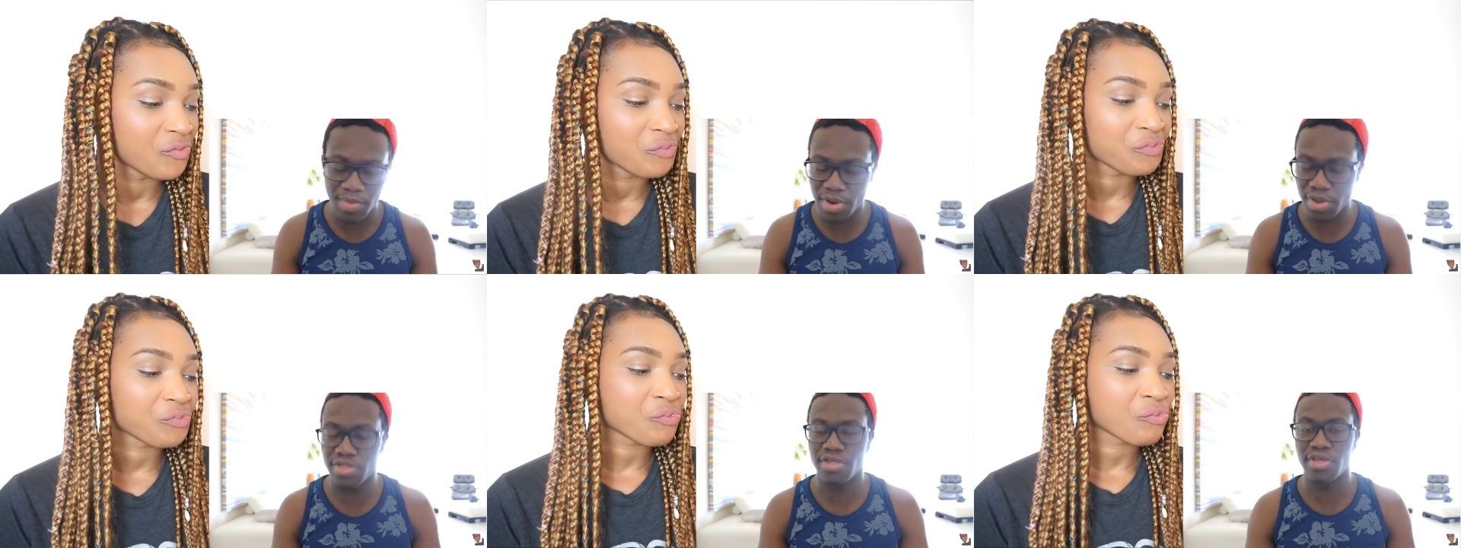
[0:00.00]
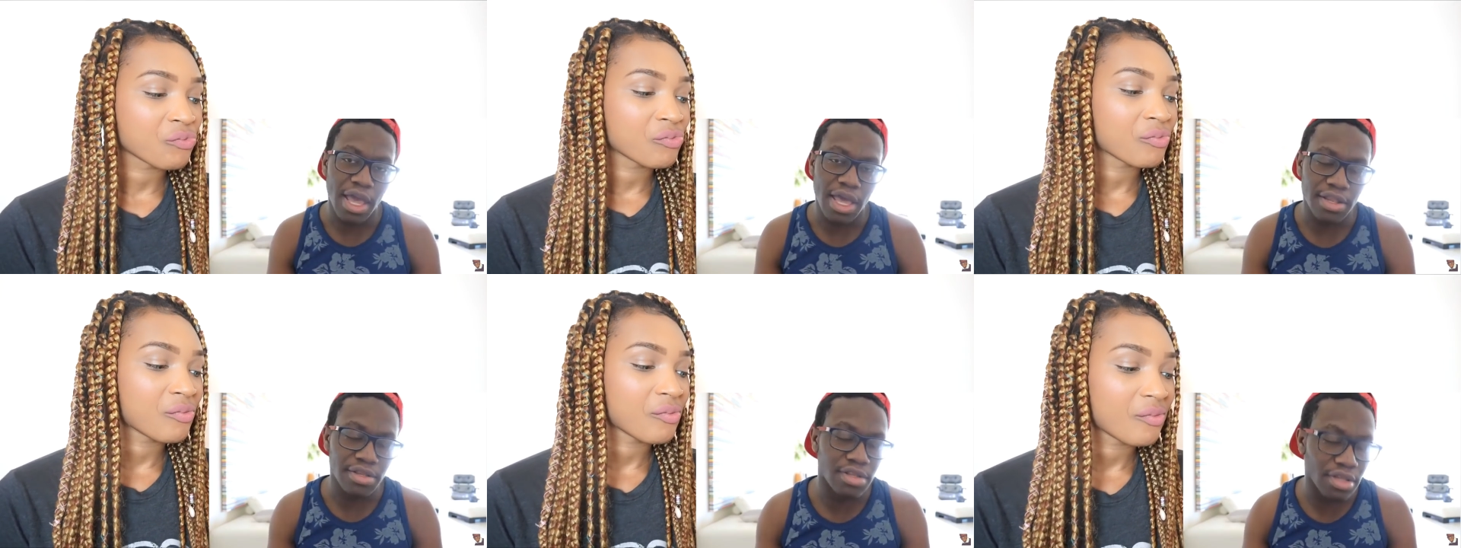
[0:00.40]
Speaker 1: brother.
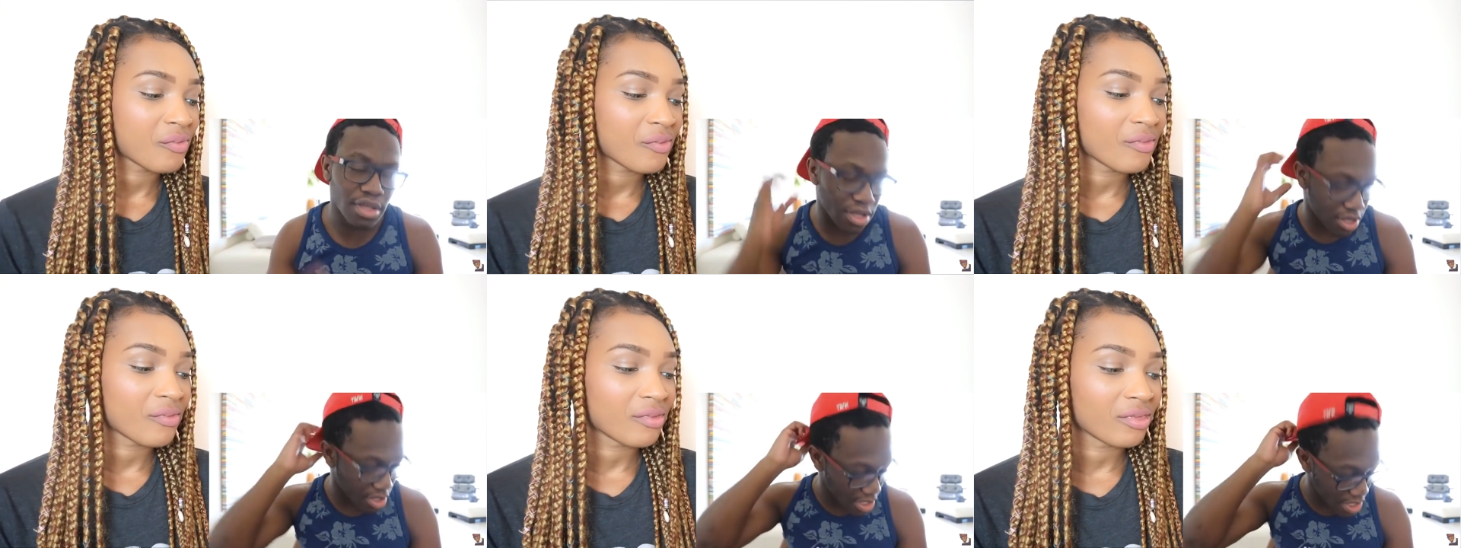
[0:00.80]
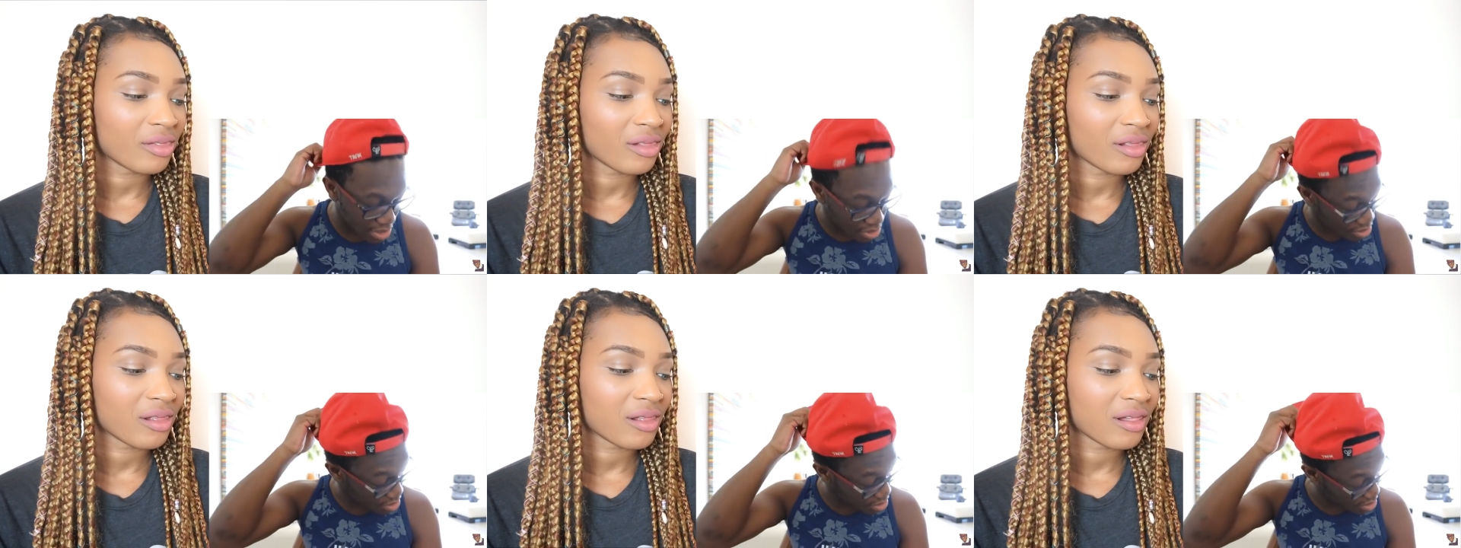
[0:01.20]
And uh,
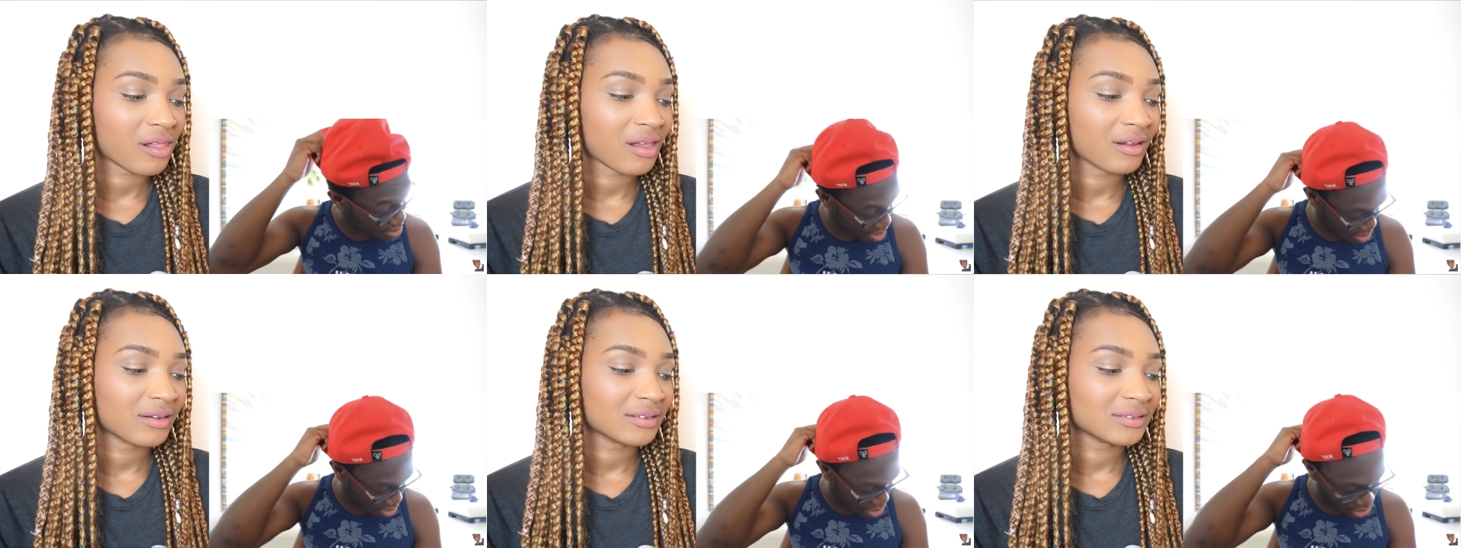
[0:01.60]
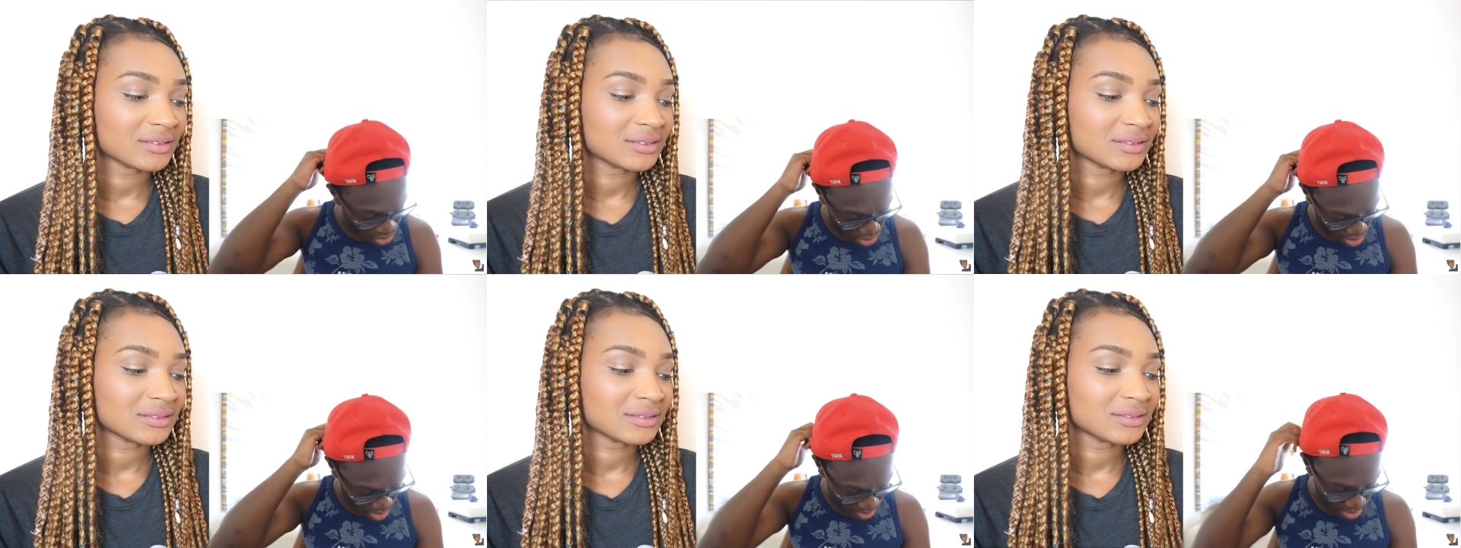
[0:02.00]
it's it's
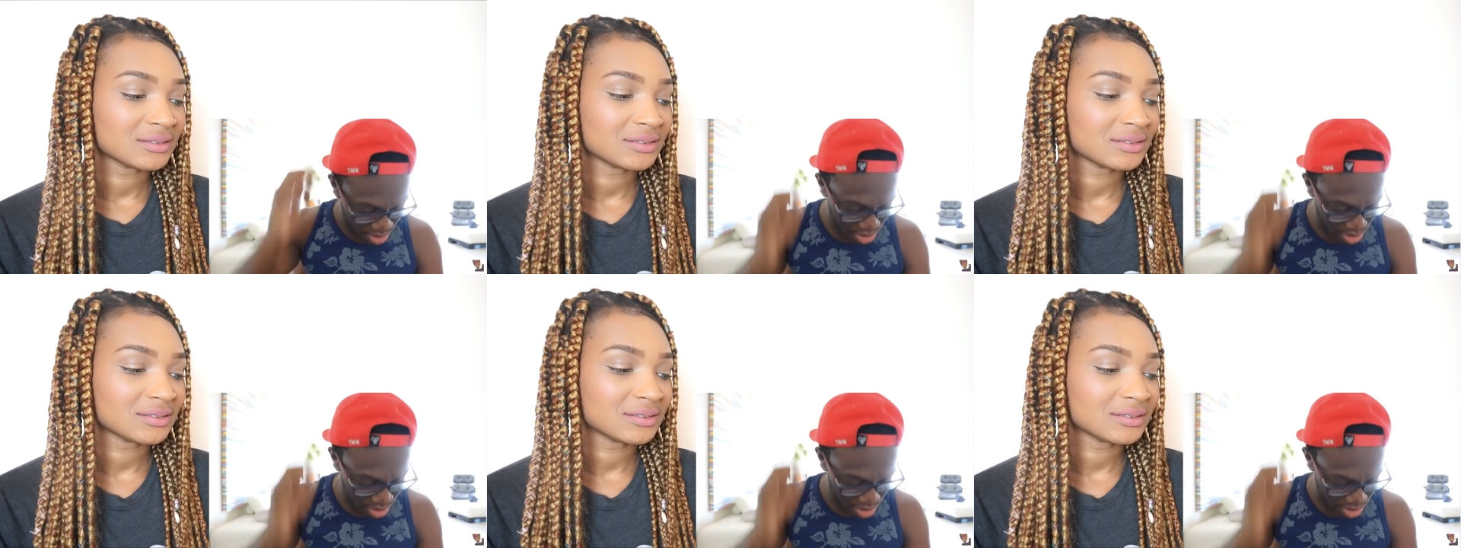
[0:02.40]
annoying